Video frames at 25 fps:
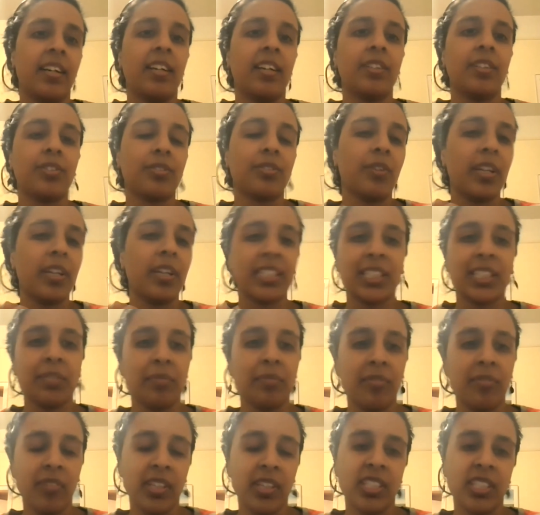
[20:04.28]
atrocity
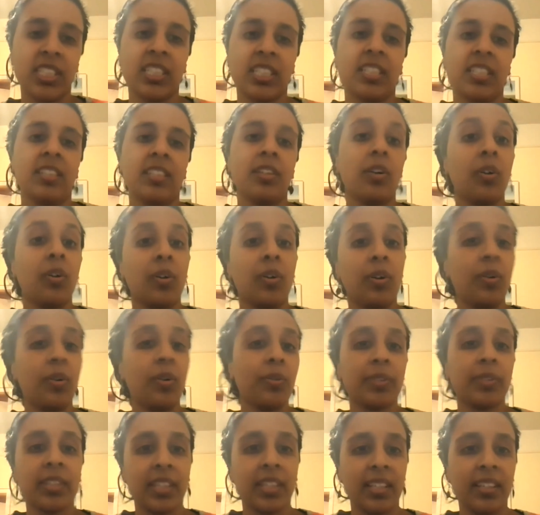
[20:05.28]
prevention
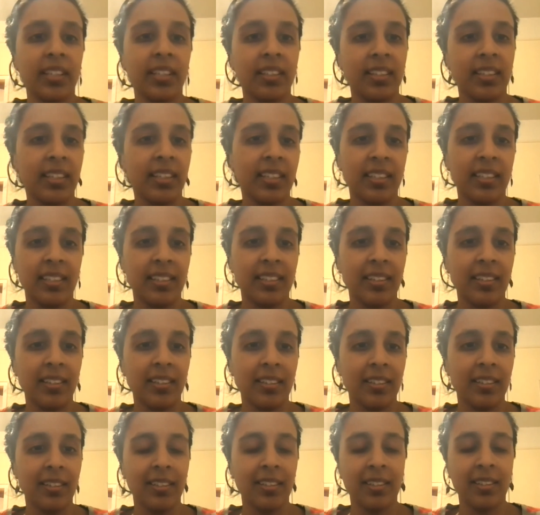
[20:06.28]
only in
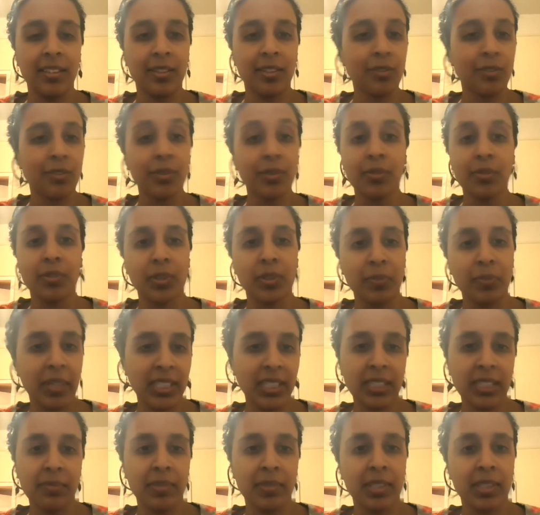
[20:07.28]
through the
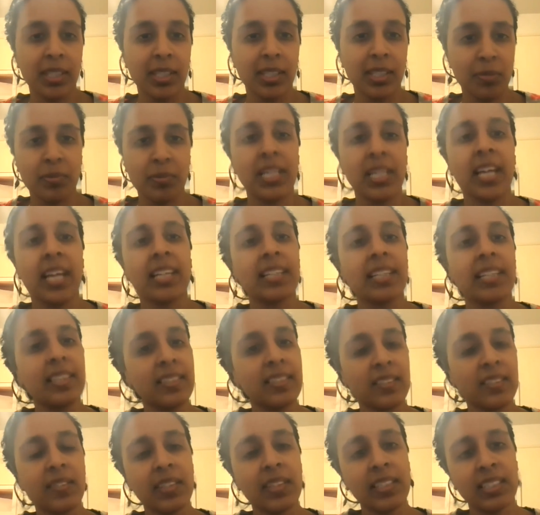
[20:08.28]
responsibility to protect.
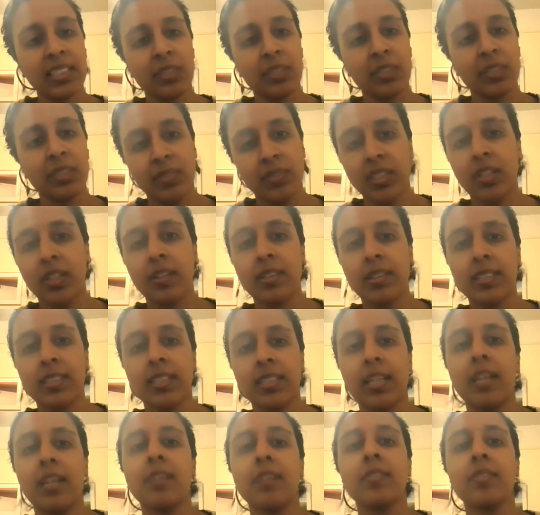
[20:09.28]
These are things that we've started to
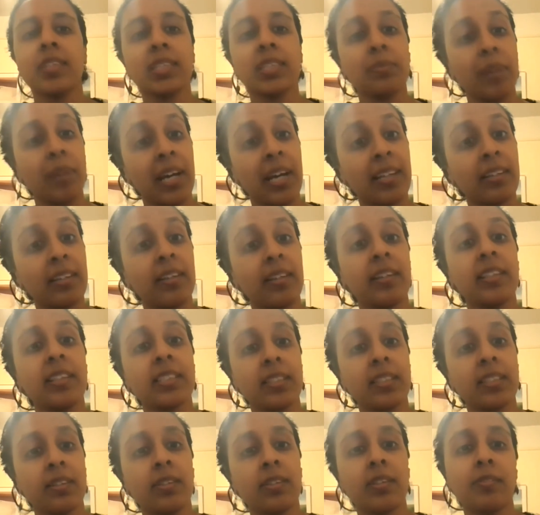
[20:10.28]
kind of expand on and
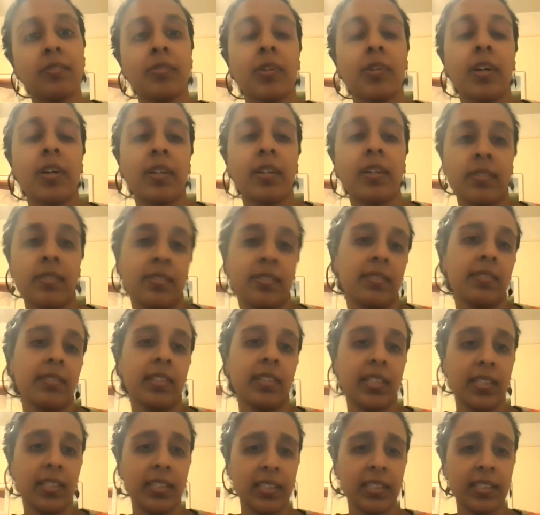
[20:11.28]
to look for other
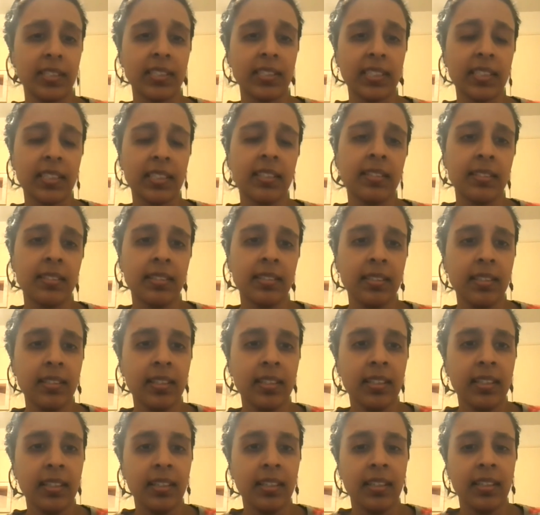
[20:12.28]
linkages in.
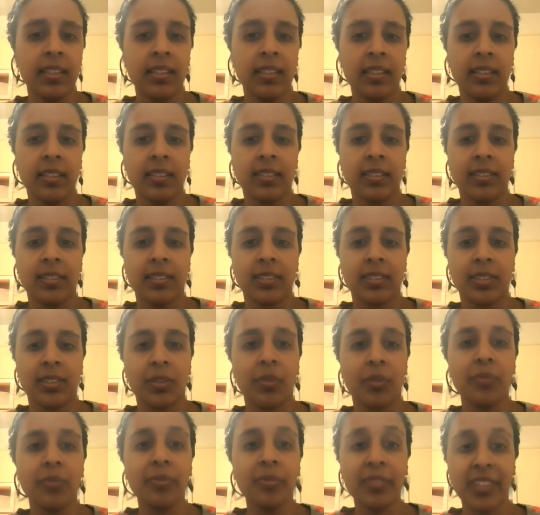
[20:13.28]
So
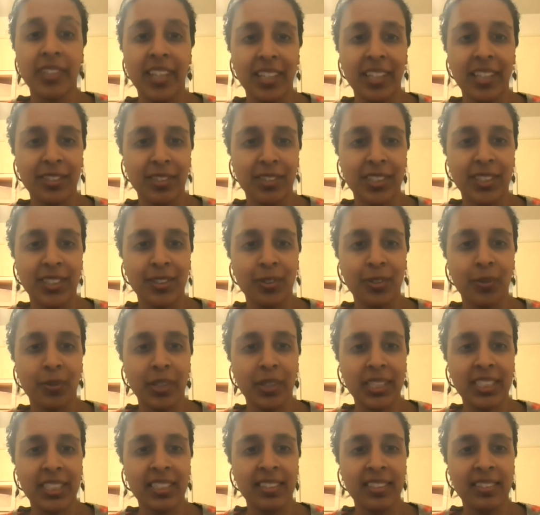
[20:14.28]
hopefully I addressed your
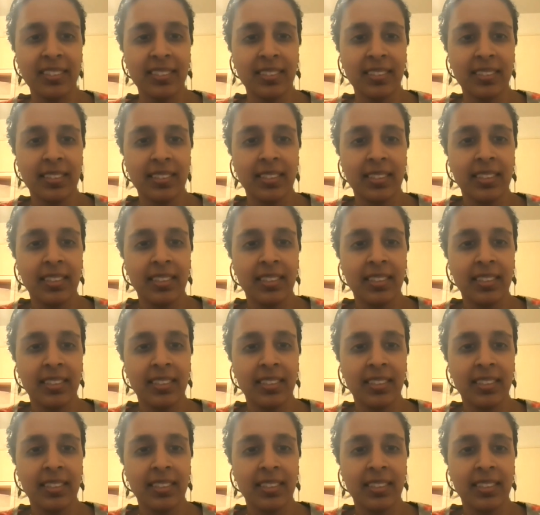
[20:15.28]
question.